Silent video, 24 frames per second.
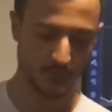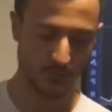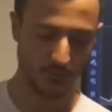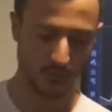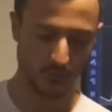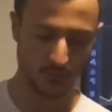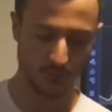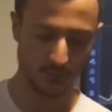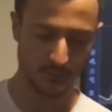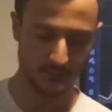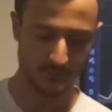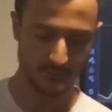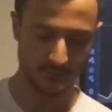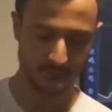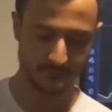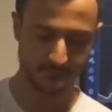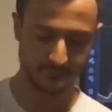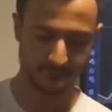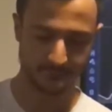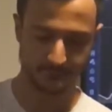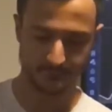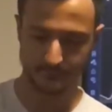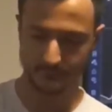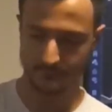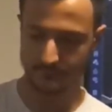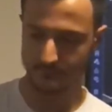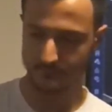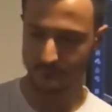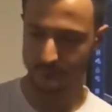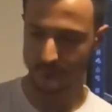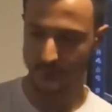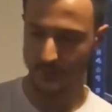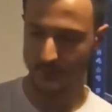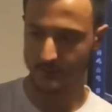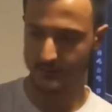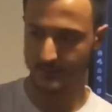or
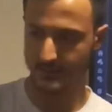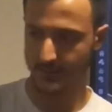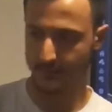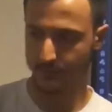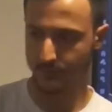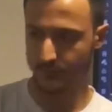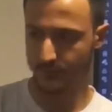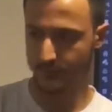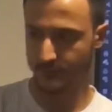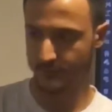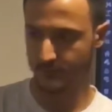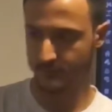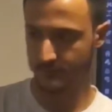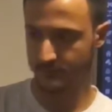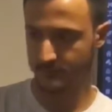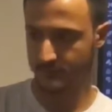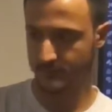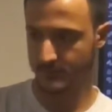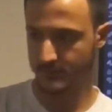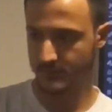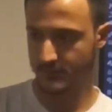they will